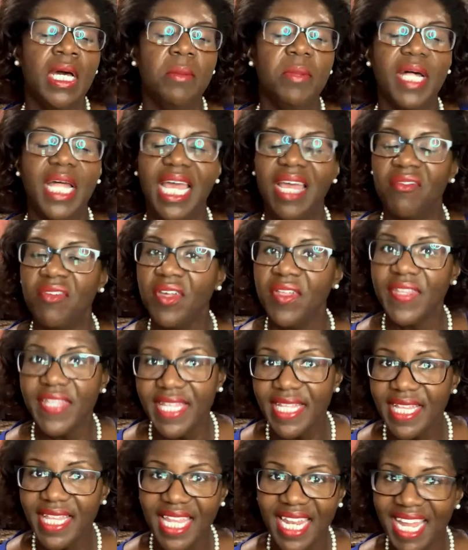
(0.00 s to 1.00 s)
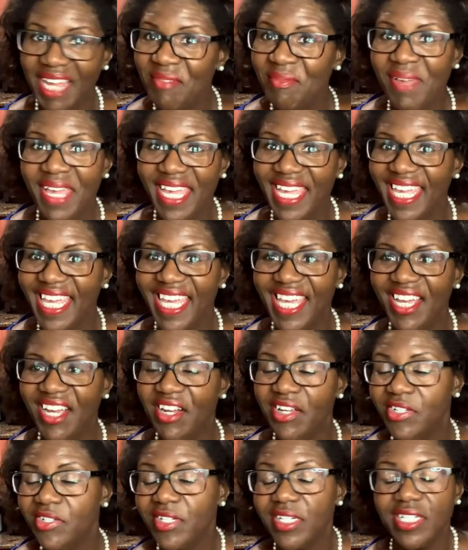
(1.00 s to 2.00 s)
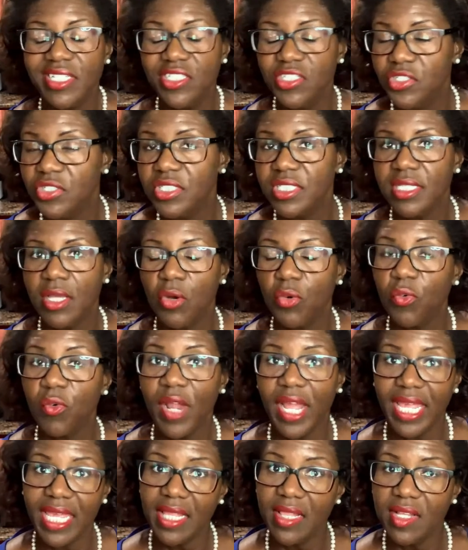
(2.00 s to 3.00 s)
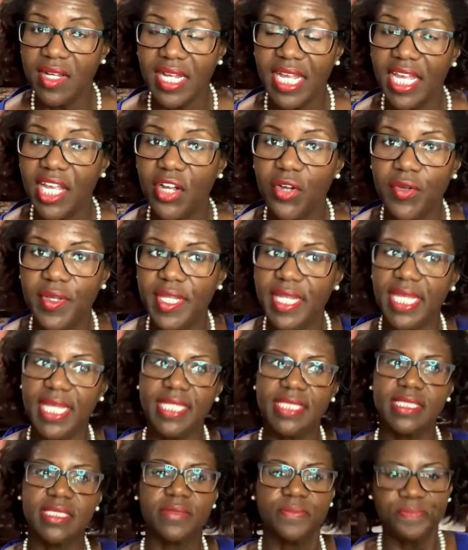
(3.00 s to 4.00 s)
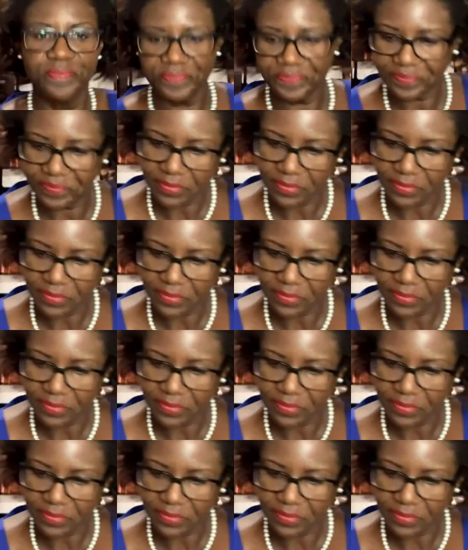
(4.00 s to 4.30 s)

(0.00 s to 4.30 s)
But everything that I make here, you can use regular ingredients.